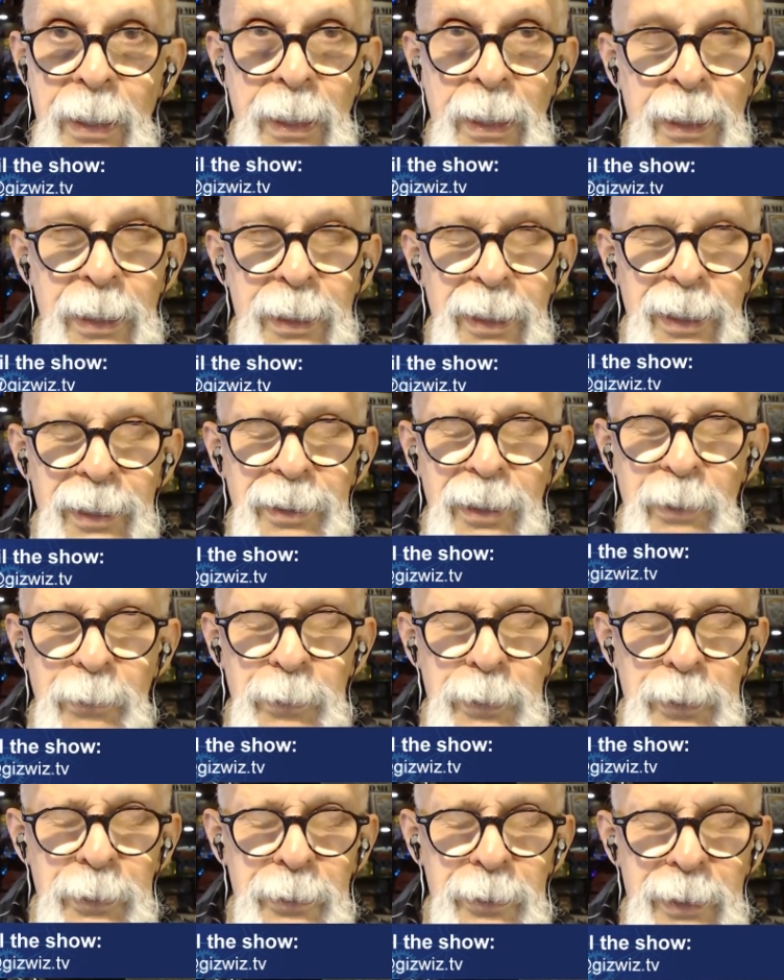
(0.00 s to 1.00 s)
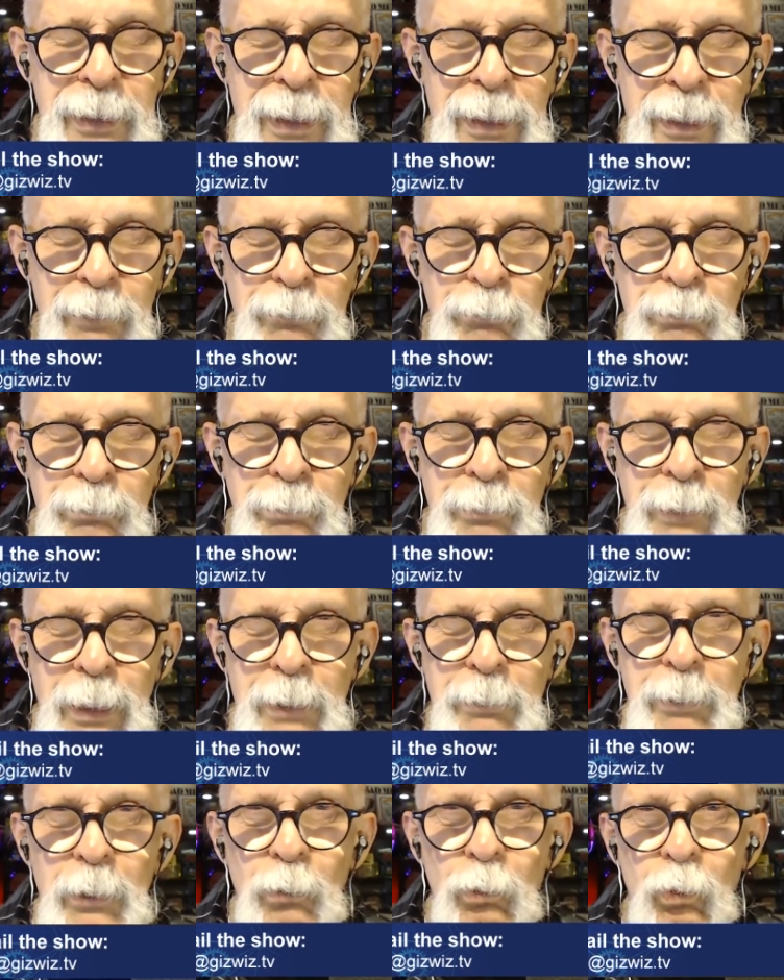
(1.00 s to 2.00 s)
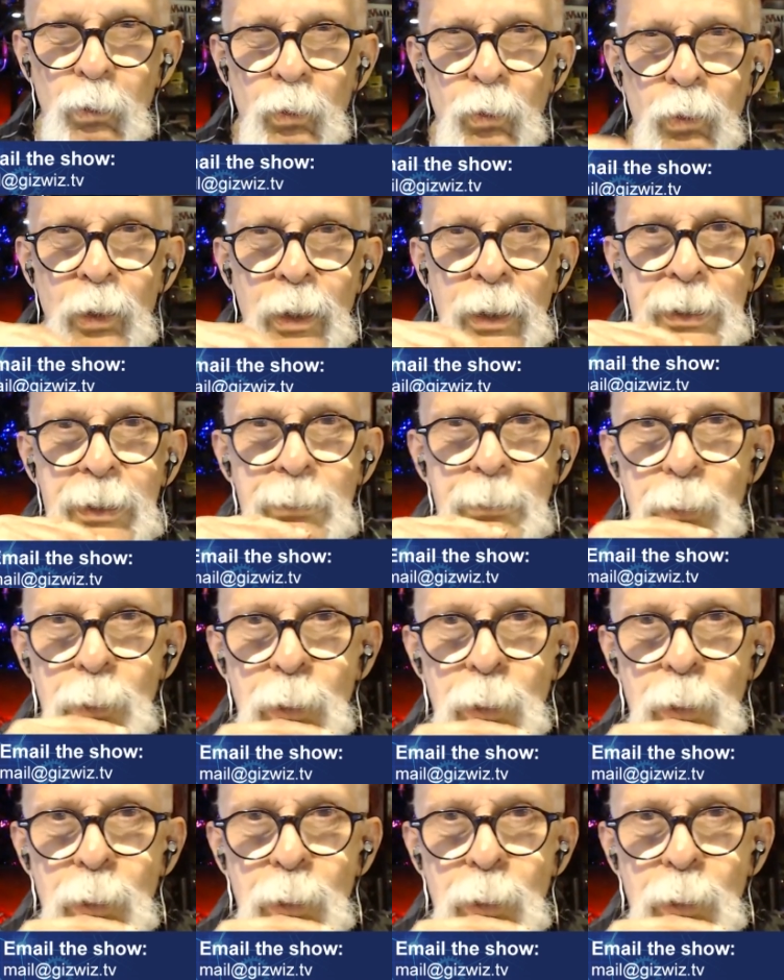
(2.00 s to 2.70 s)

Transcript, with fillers: And I think we only have maybe one